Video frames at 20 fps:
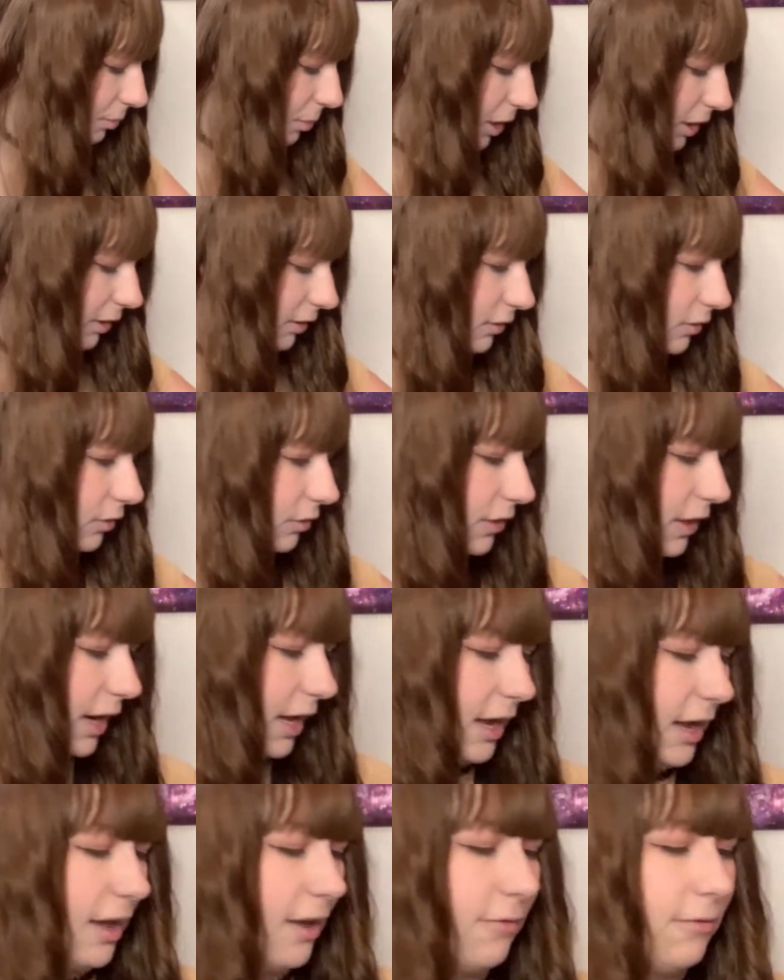bodysuit that I
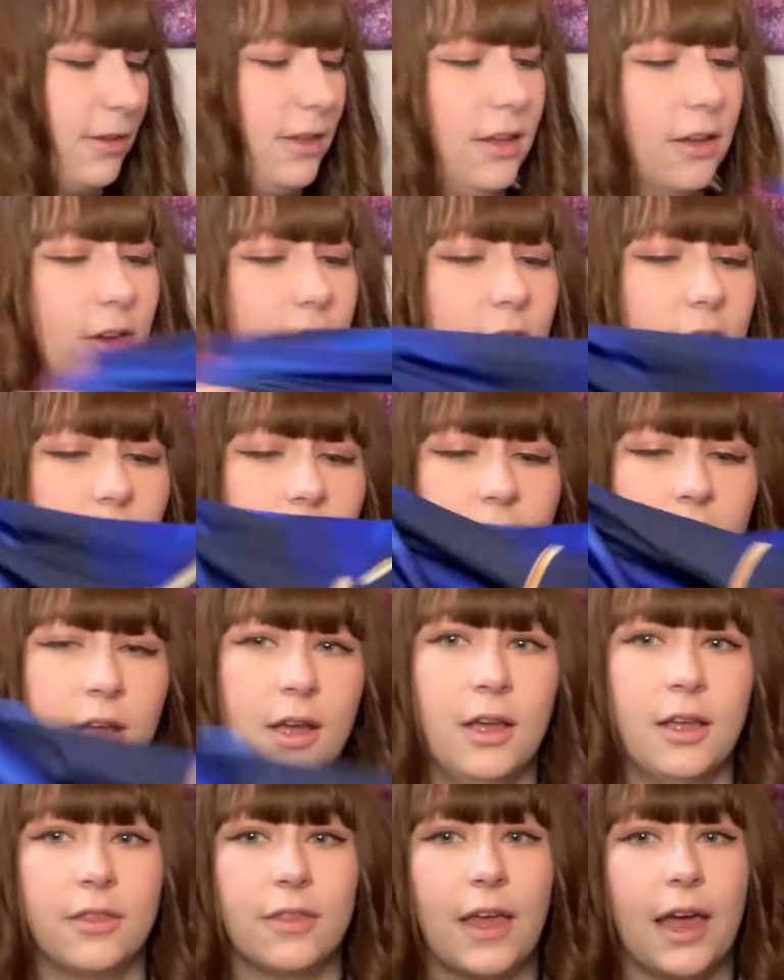have here
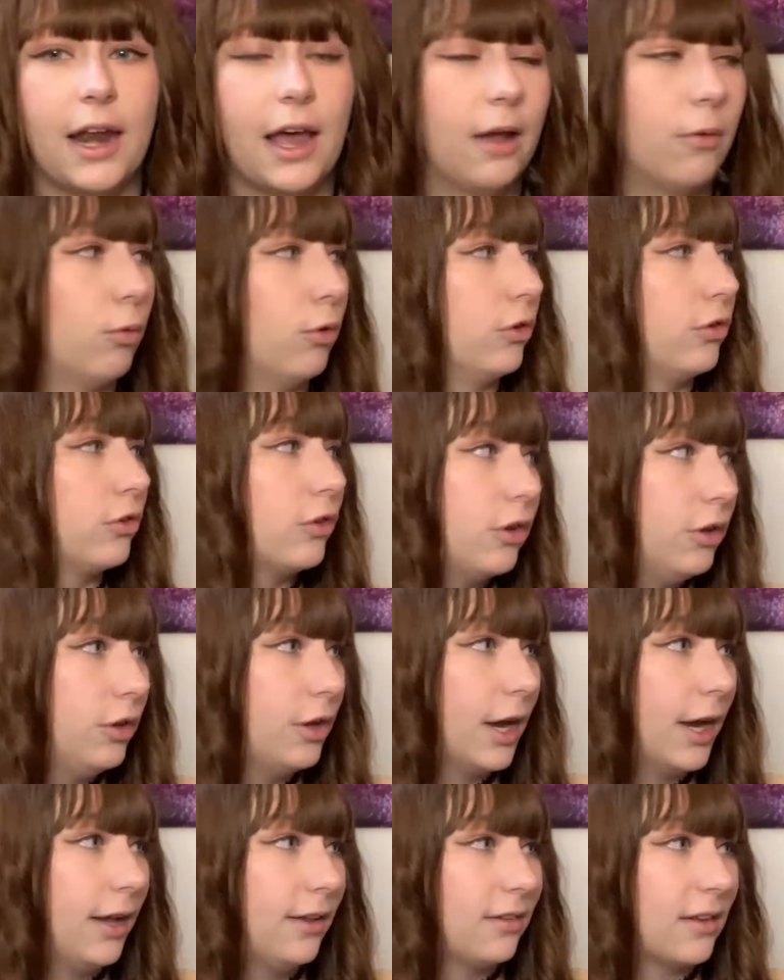that I will show you
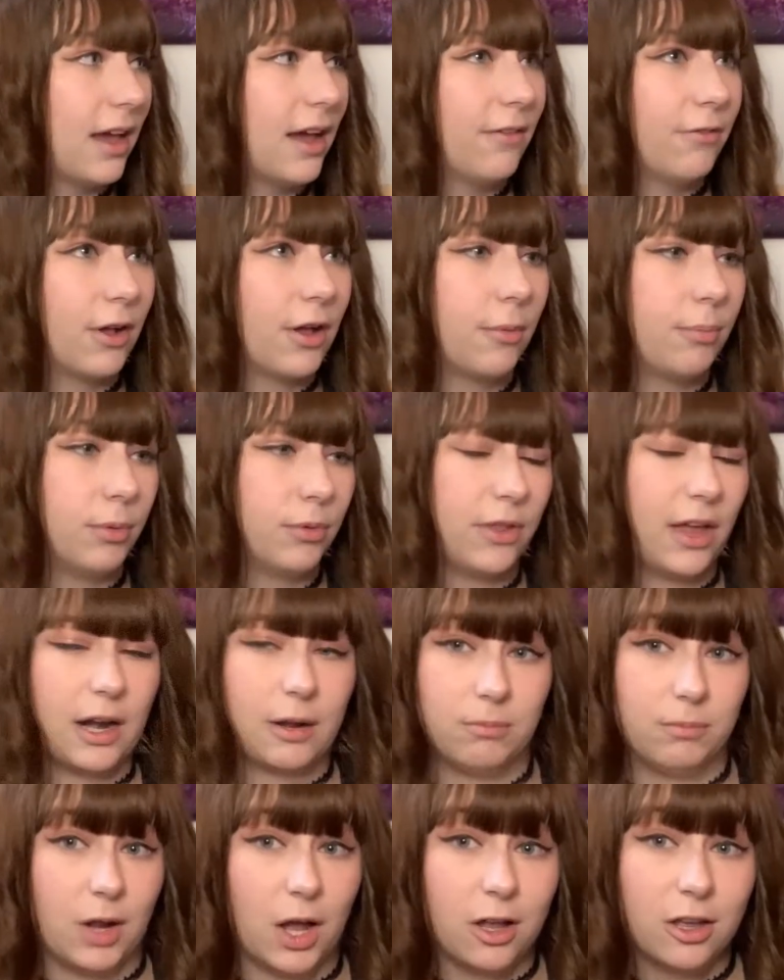guys. I have a couple that
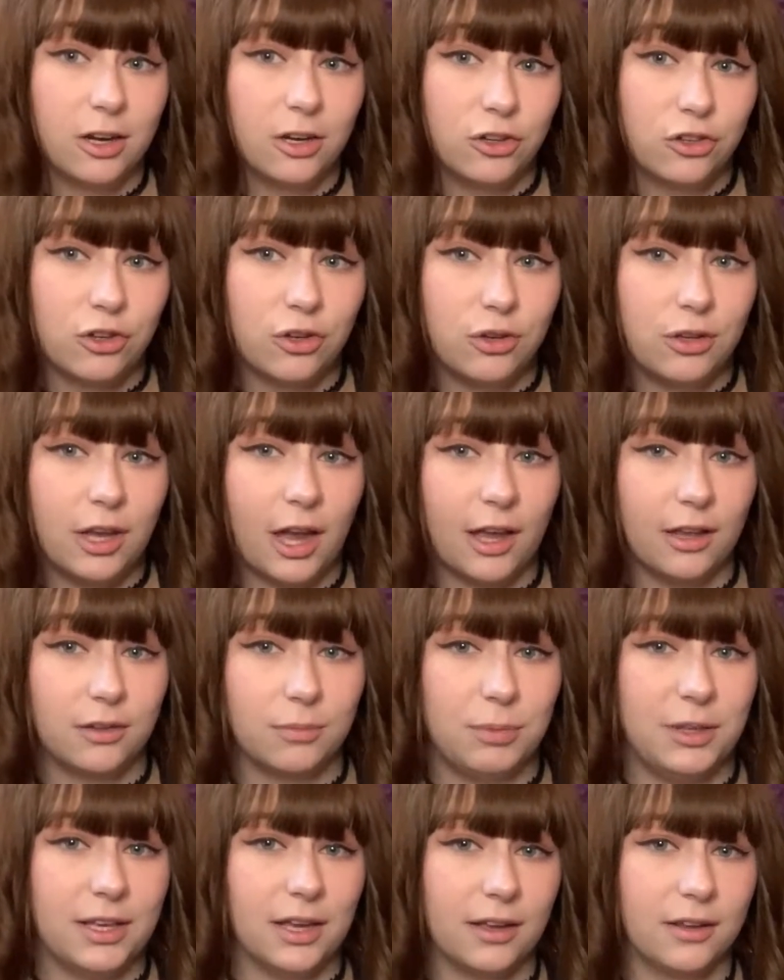I'm not going to show you guys
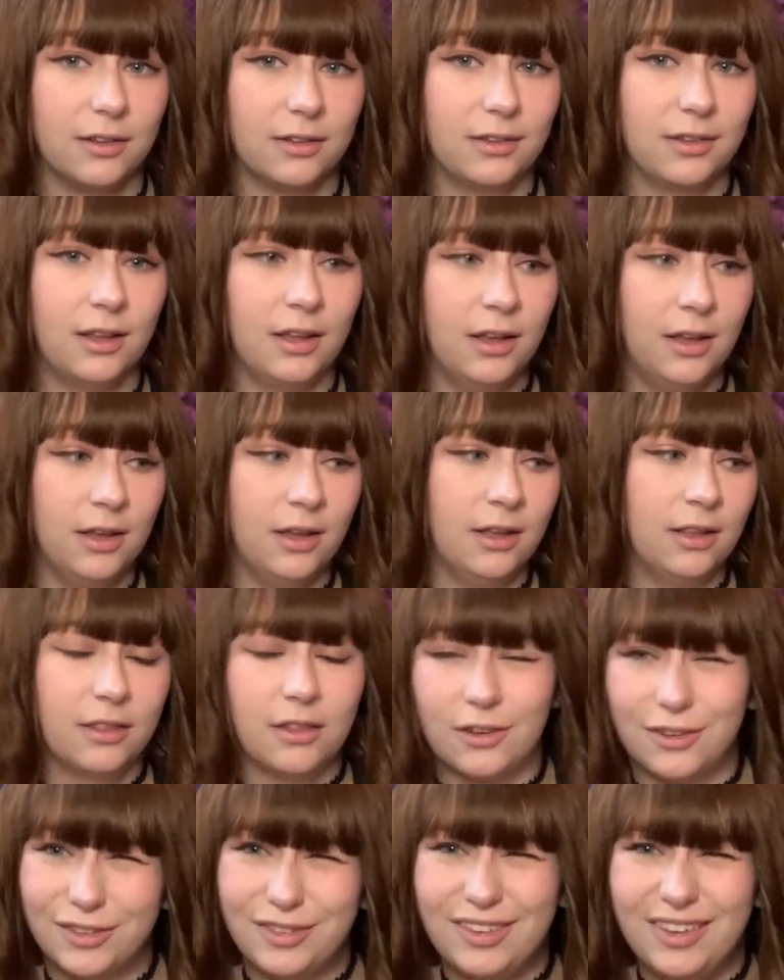because
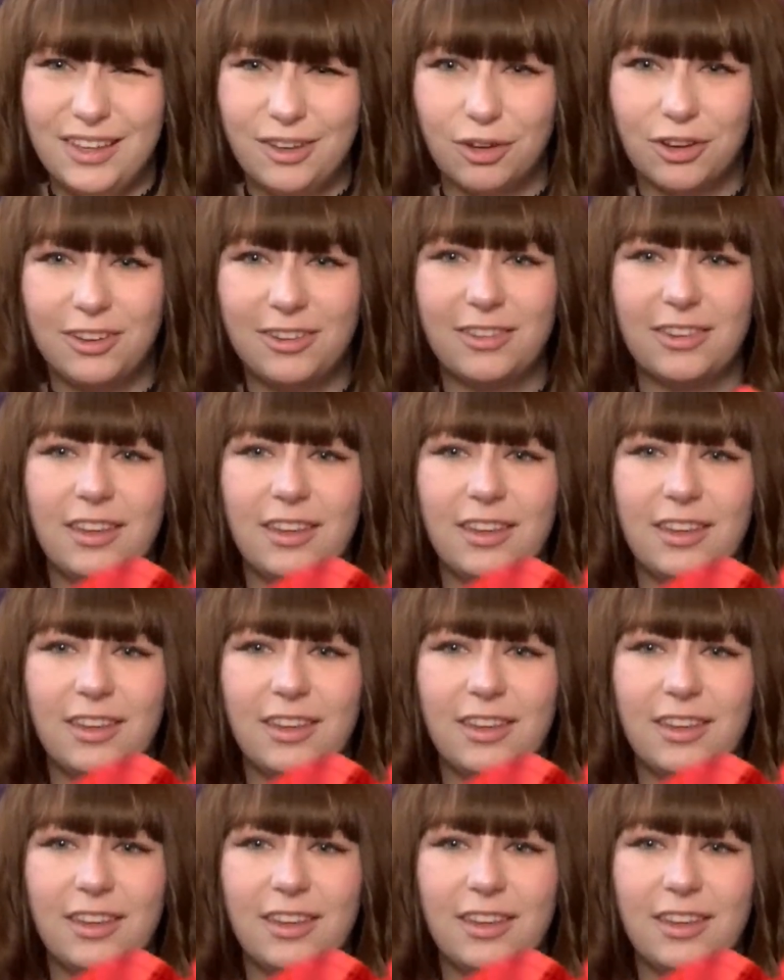they're secrets.